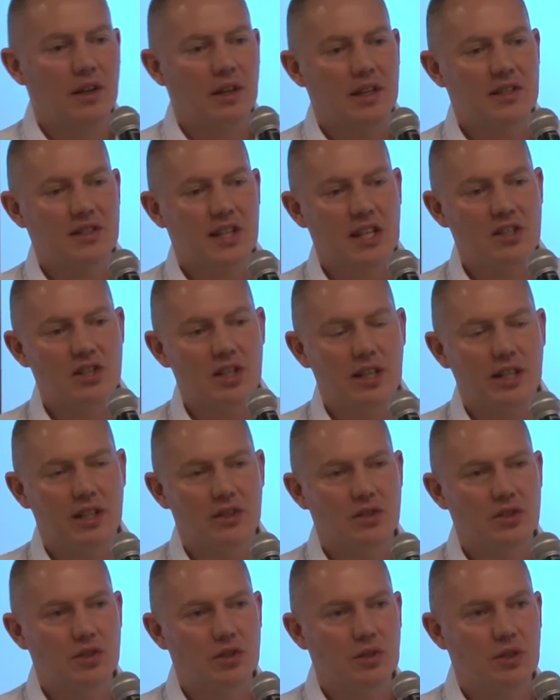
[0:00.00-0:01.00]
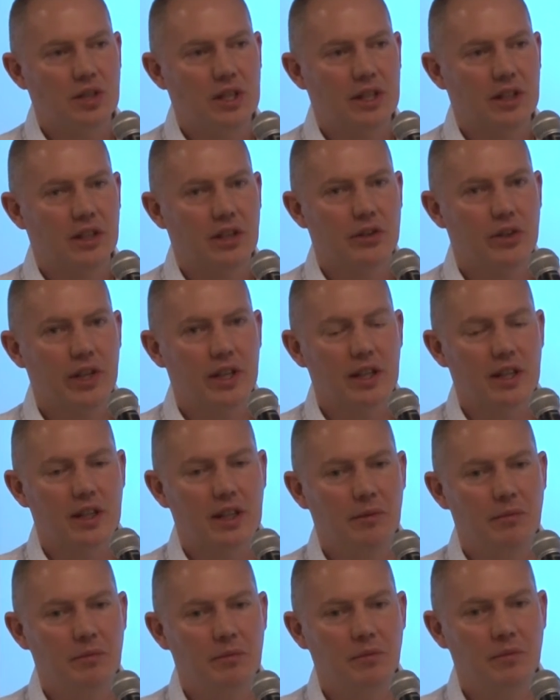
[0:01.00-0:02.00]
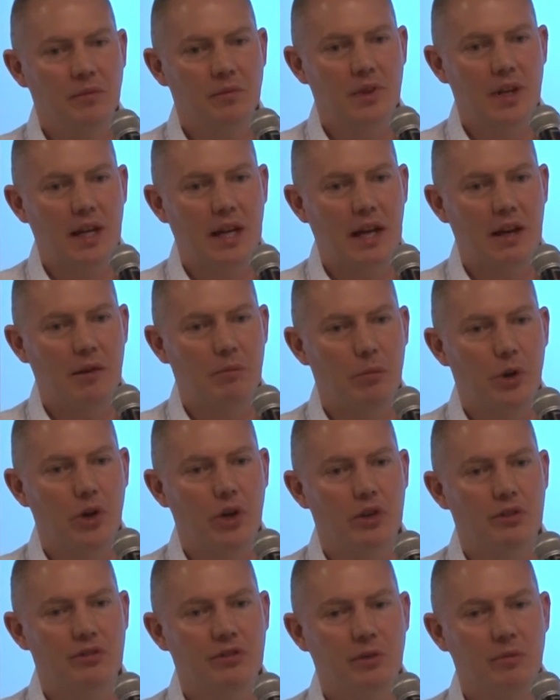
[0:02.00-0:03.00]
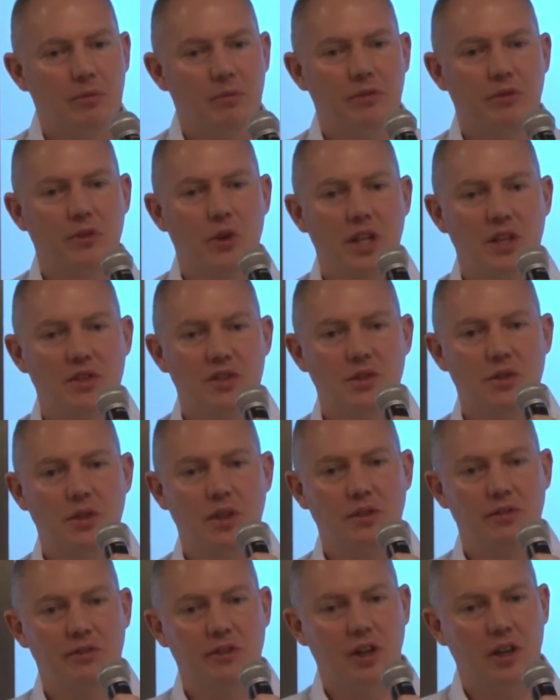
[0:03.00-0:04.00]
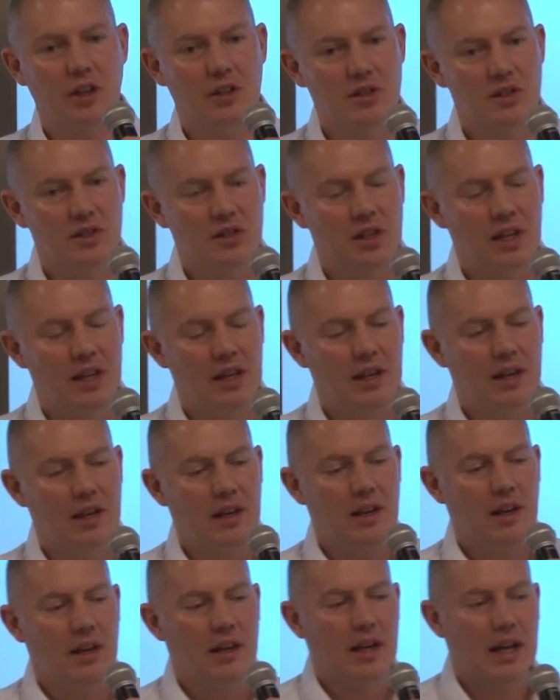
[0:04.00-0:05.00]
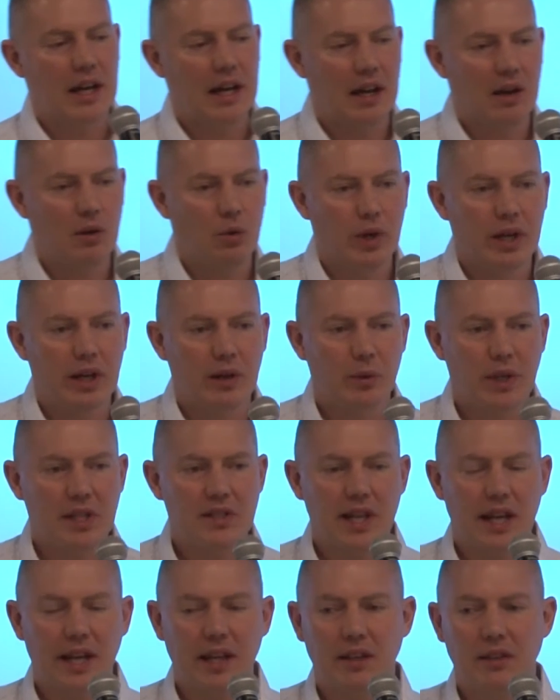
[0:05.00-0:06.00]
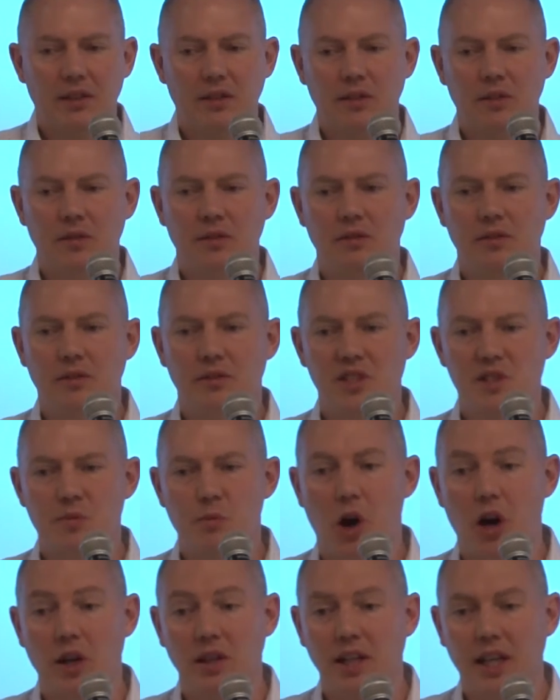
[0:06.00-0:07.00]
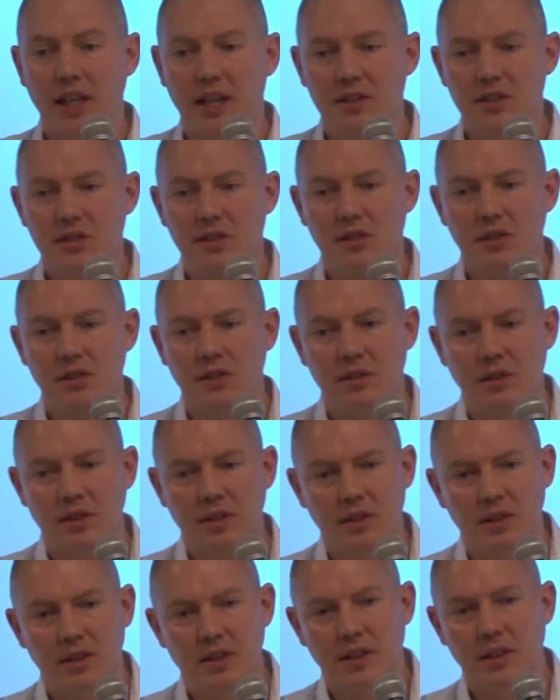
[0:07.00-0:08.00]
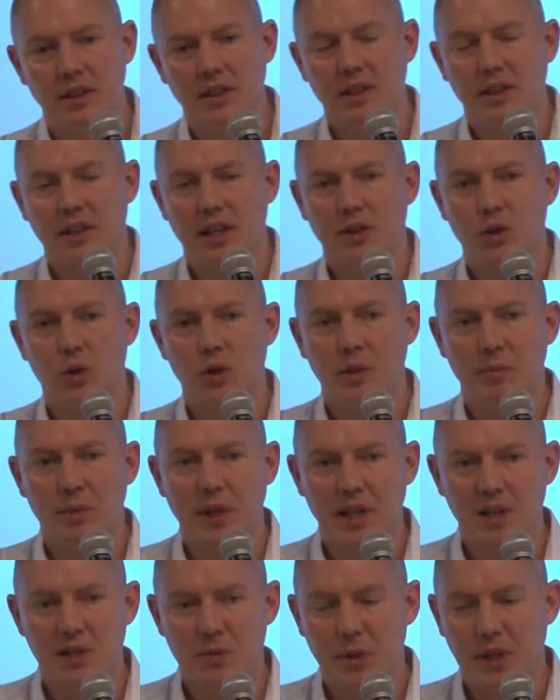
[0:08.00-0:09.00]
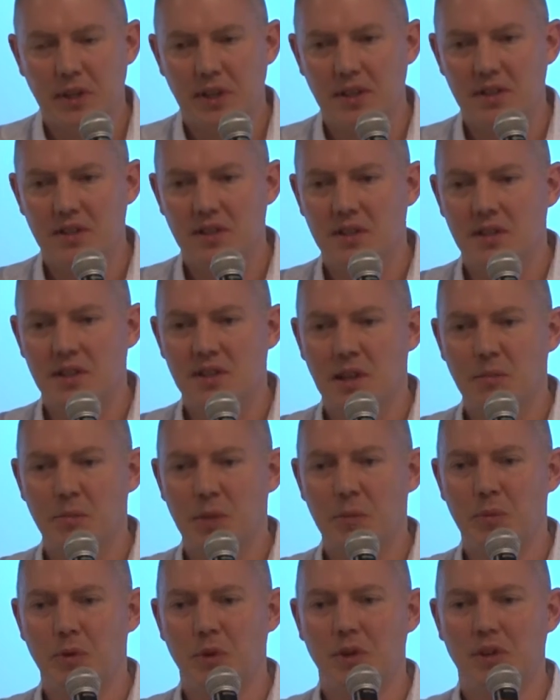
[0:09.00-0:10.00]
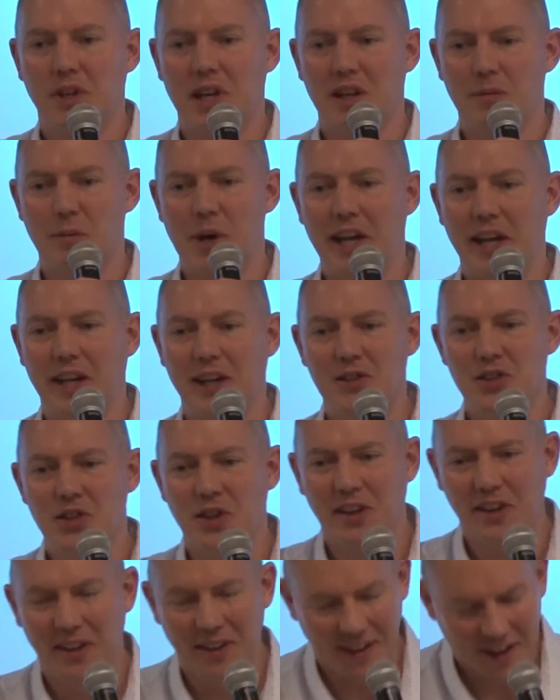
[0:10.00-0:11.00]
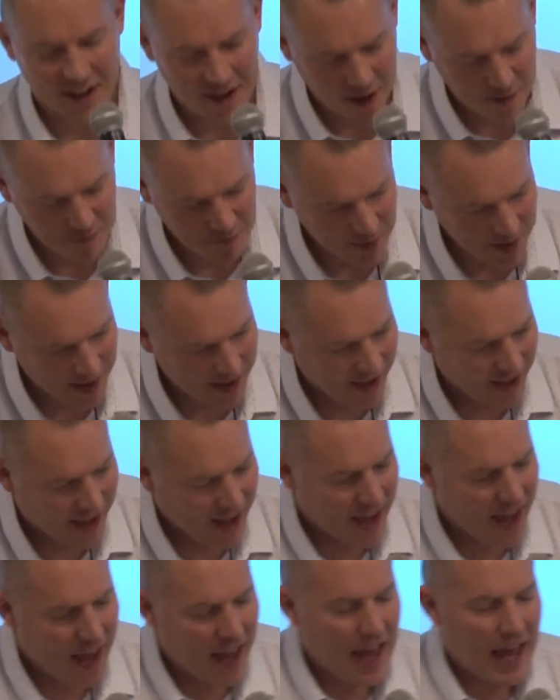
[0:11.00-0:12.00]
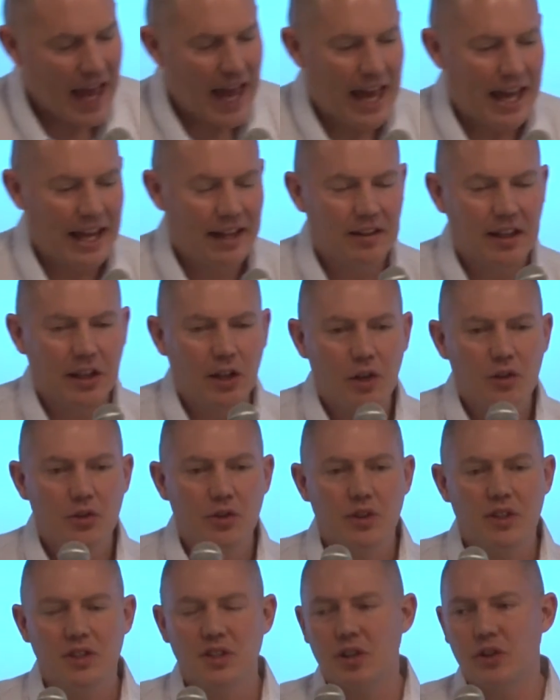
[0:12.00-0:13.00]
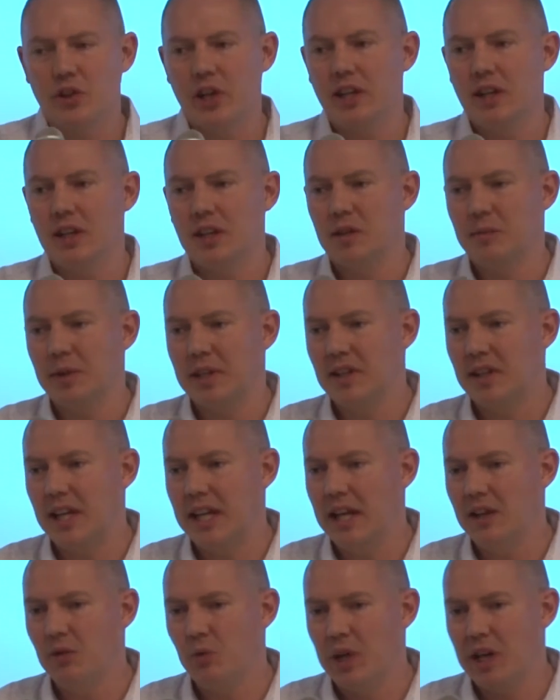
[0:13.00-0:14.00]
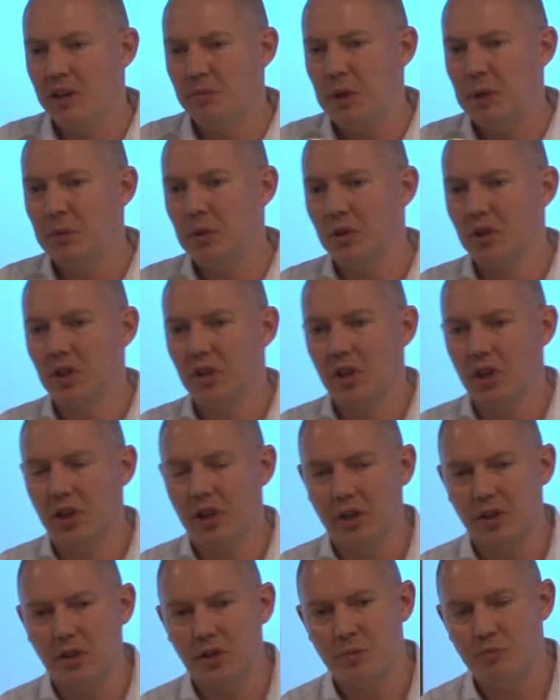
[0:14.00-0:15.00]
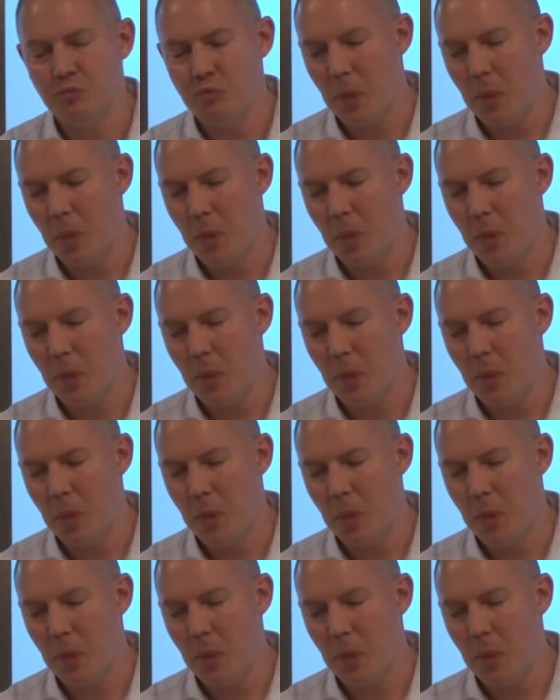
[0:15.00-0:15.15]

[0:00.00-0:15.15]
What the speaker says: essentially a 2-year curriculum borrowed from 42 in France, where we take smart kids. I call them kids, but there's some people kind of my age. And they go through this curriculum, and at the end, we have people who can code.